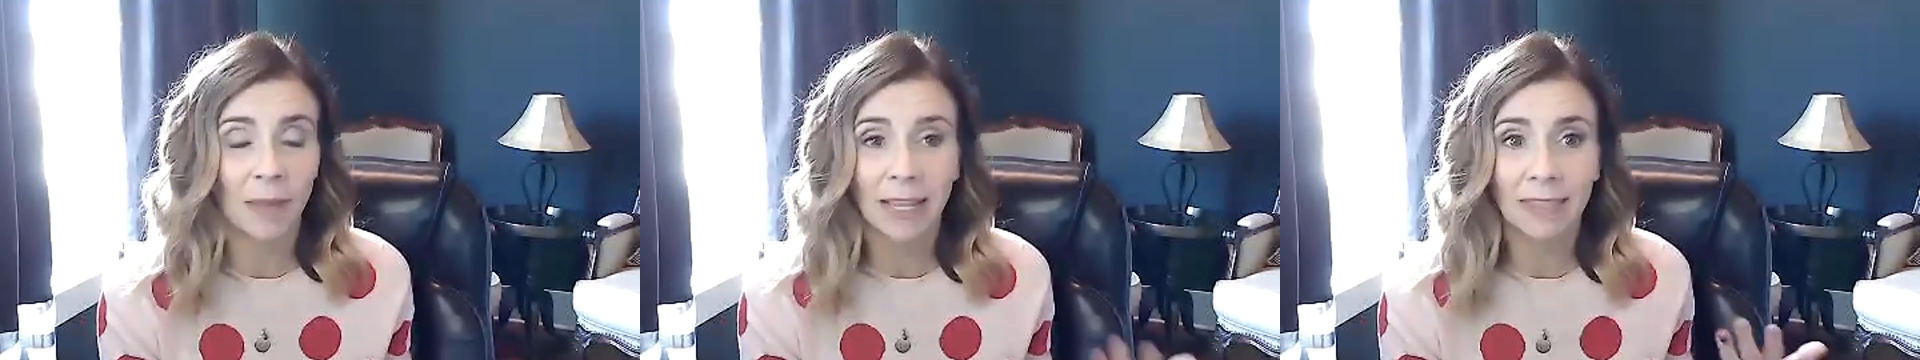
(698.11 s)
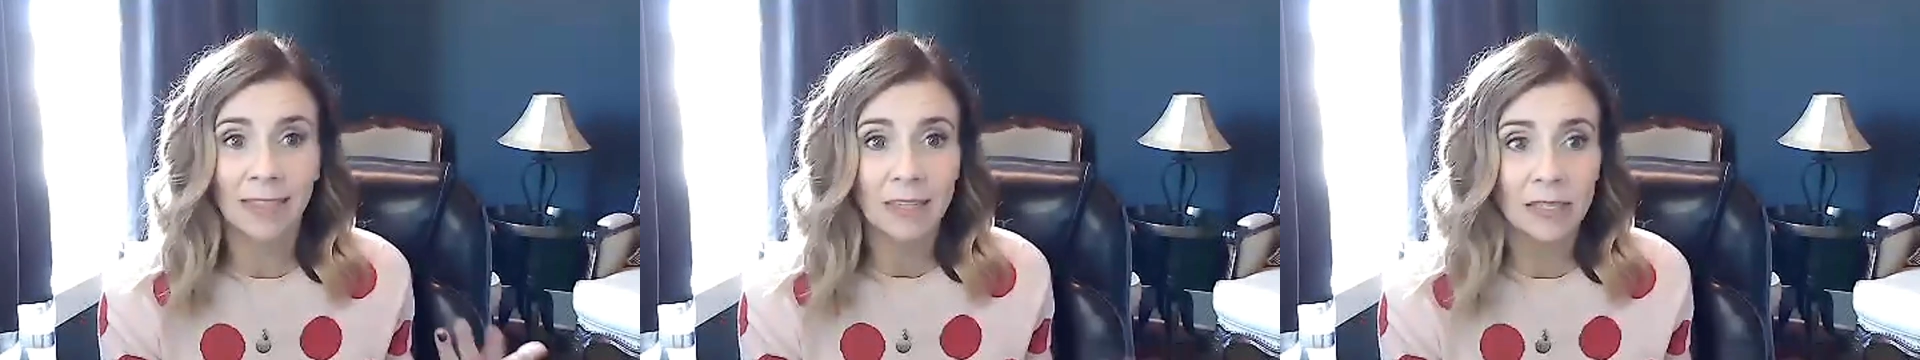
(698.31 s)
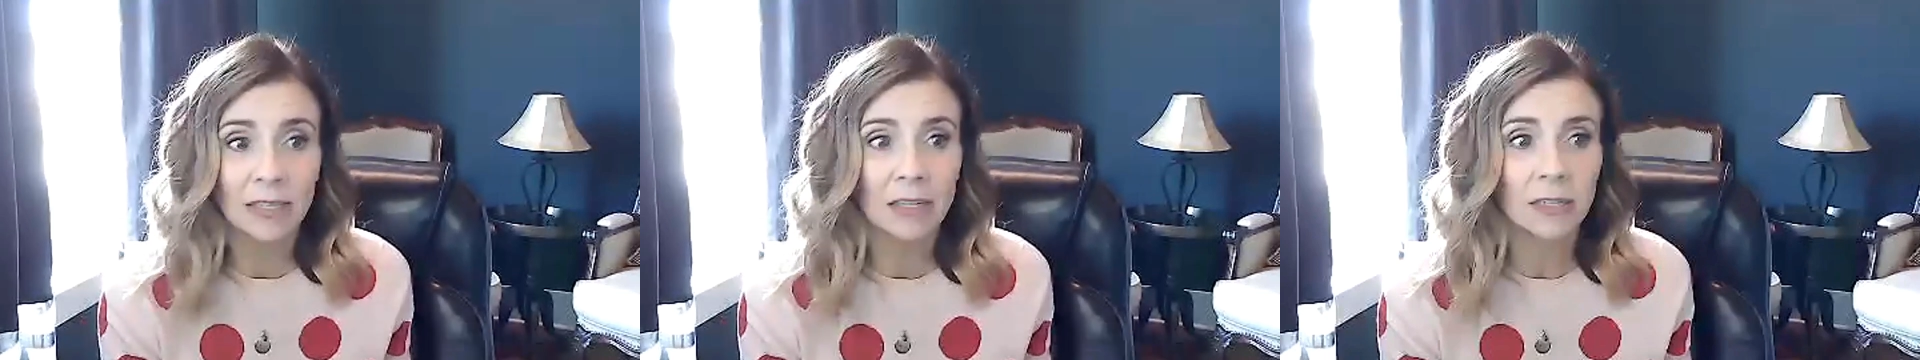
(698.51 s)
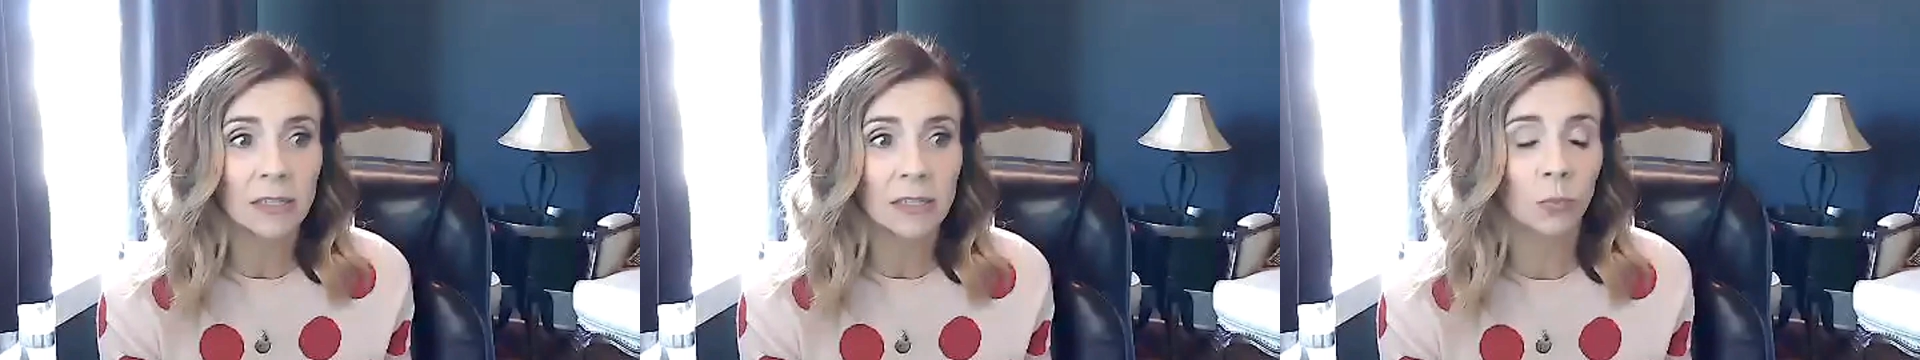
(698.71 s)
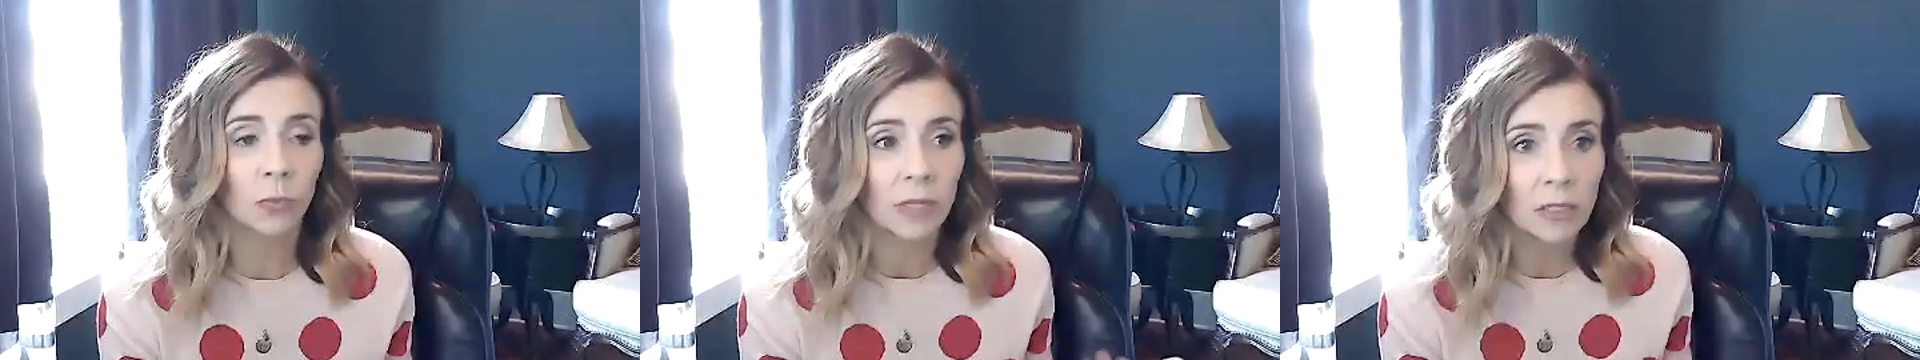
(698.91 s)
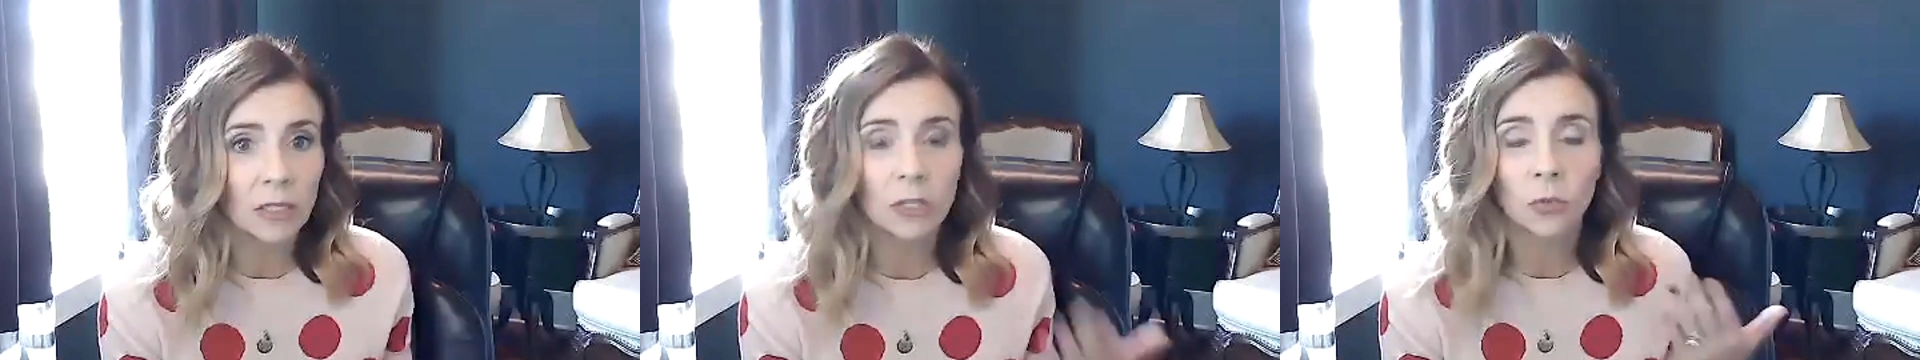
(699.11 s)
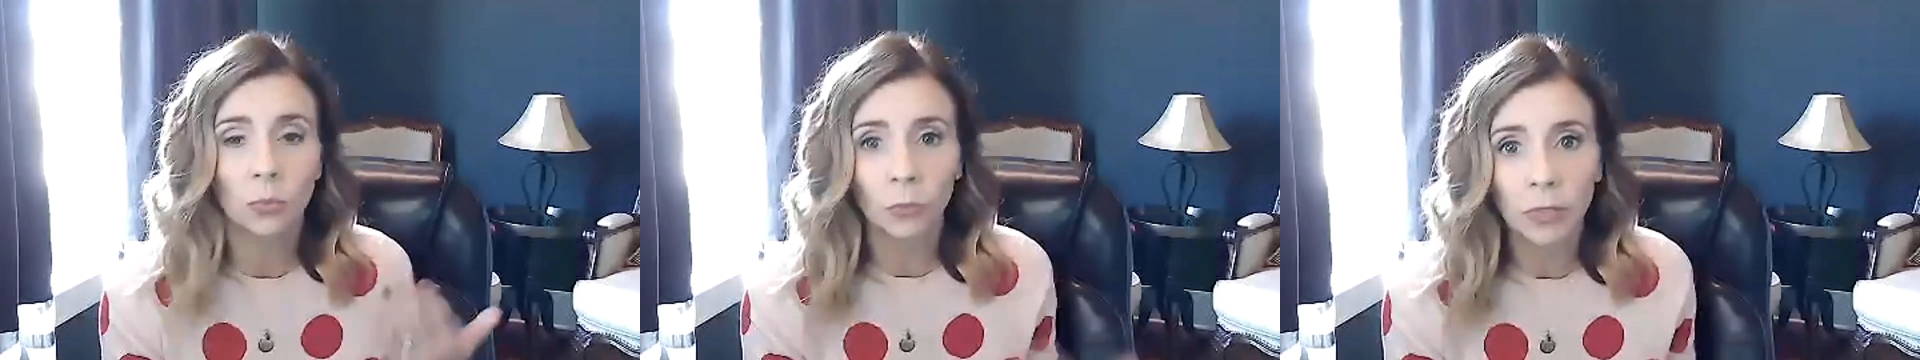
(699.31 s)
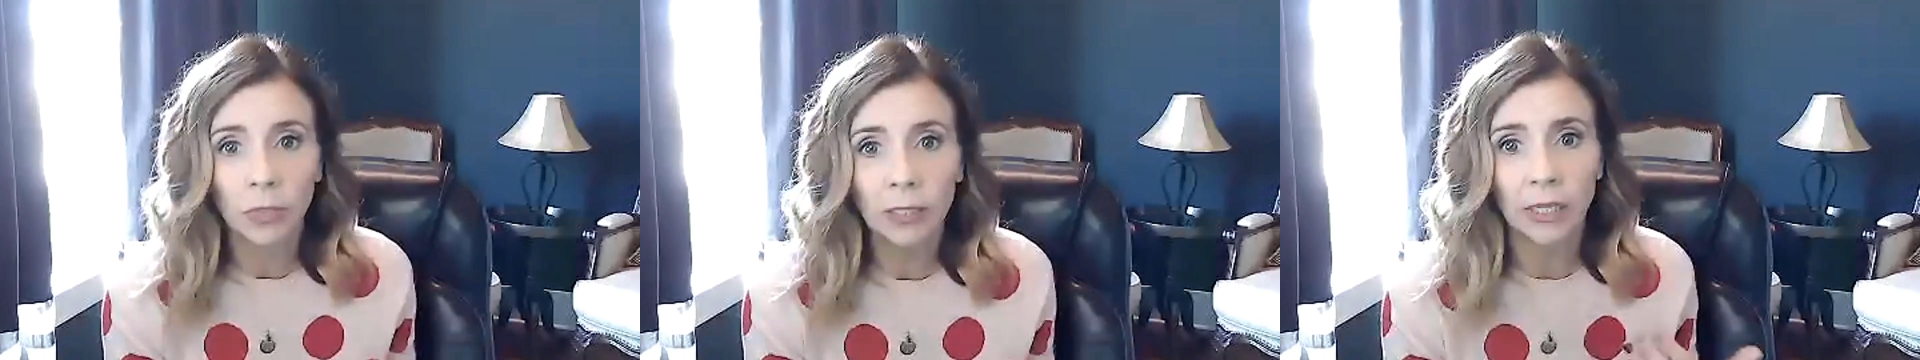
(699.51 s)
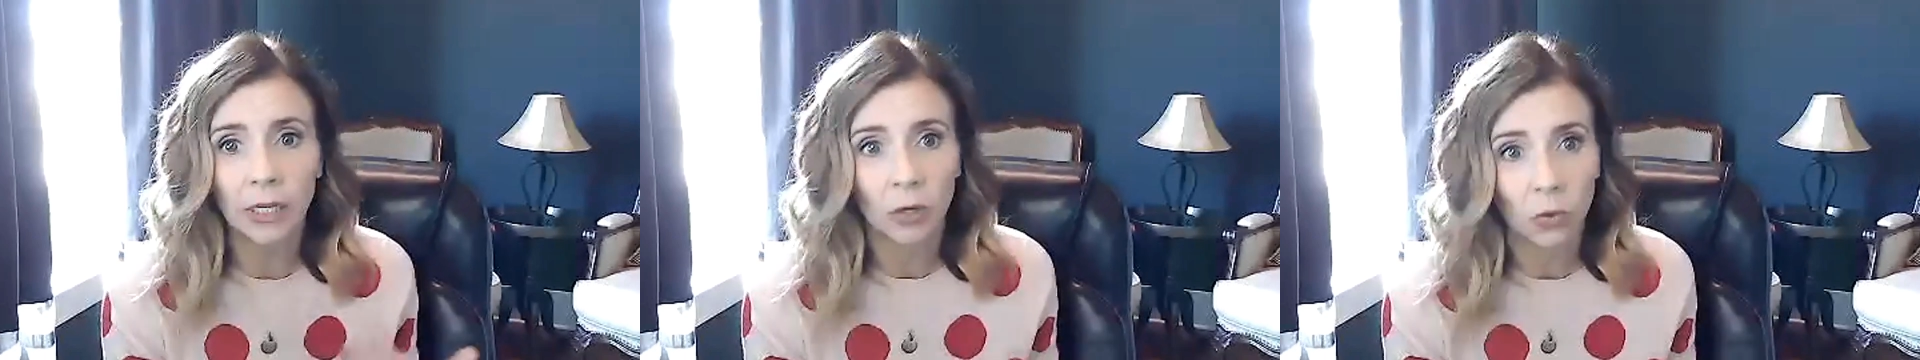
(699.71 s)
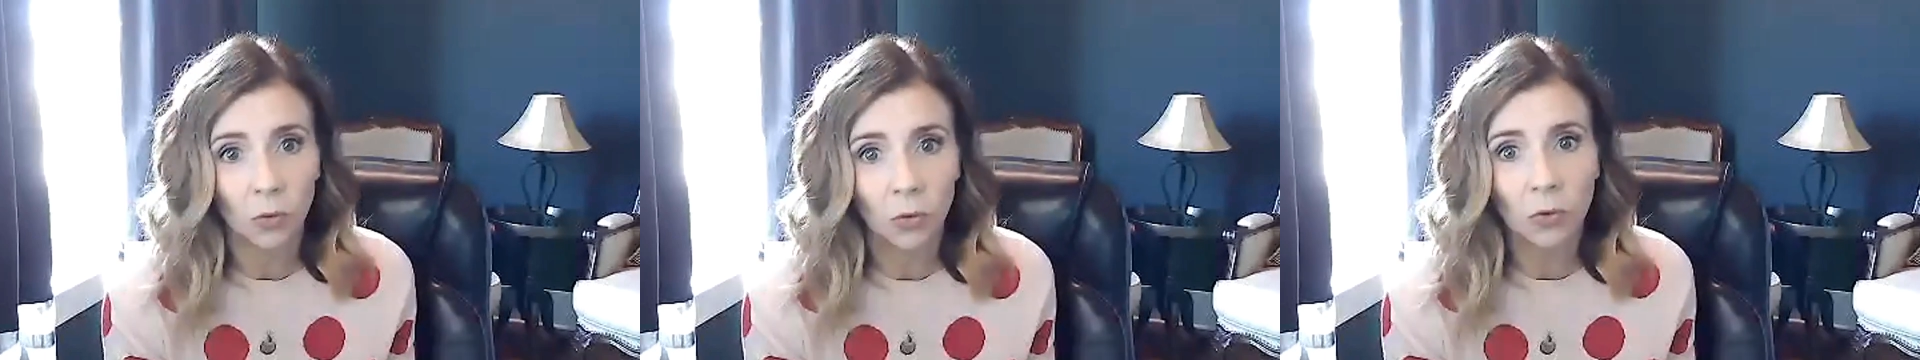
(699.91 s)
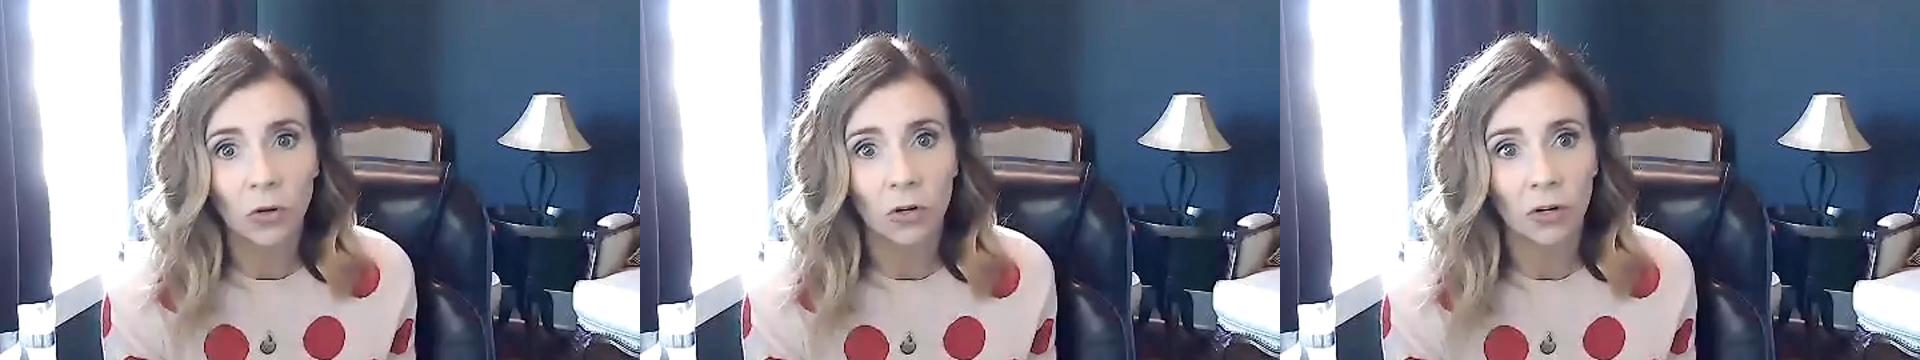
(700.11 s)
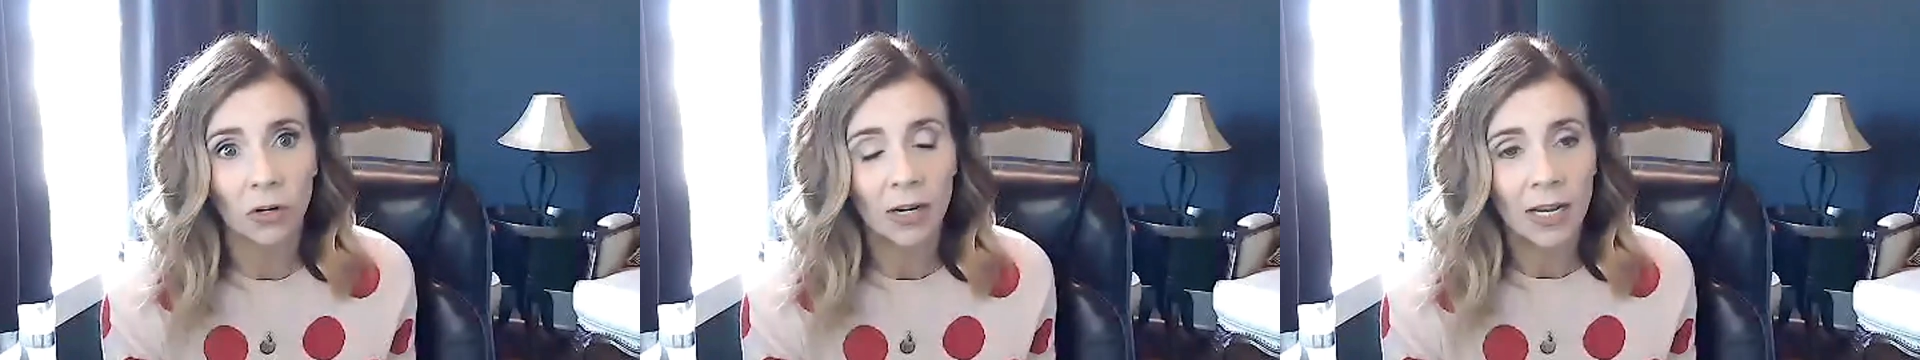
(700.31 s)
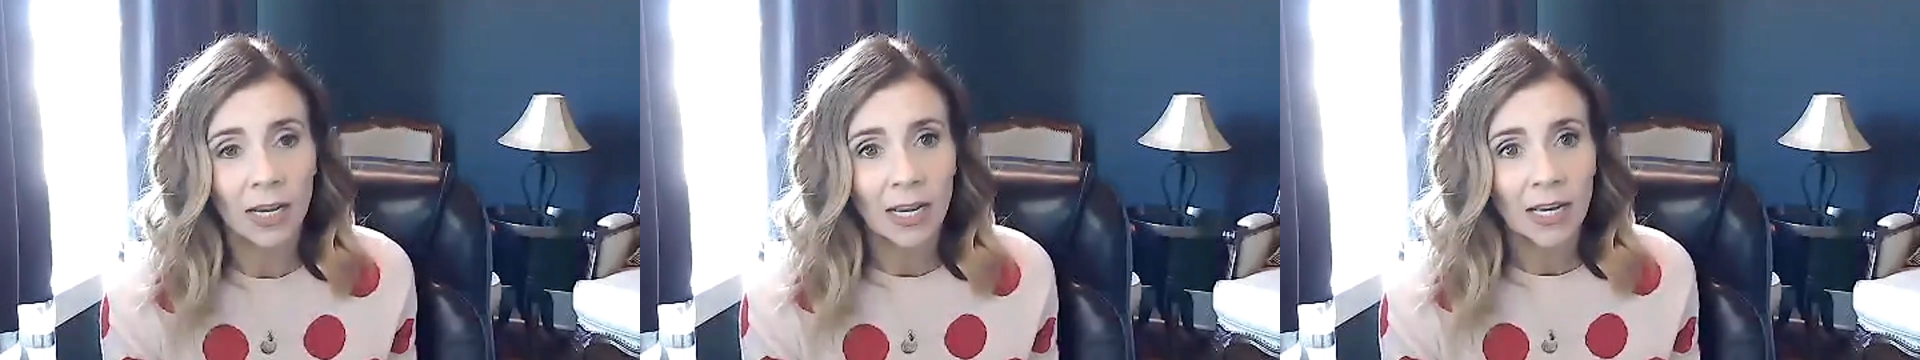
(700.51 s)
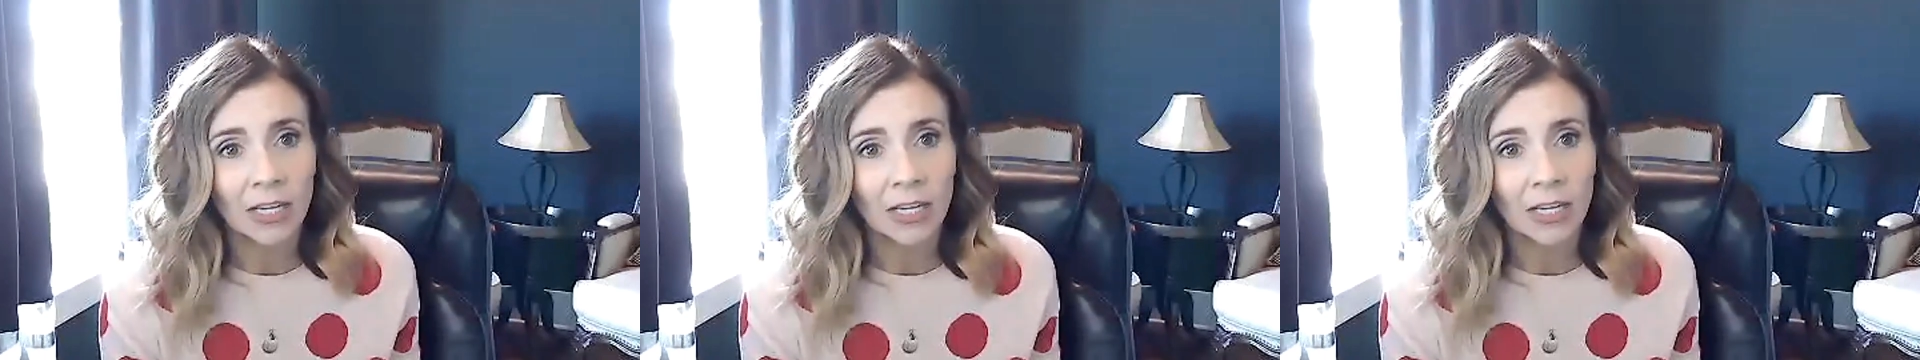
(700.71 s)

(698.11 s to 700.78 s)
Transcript: man, this is this is really cool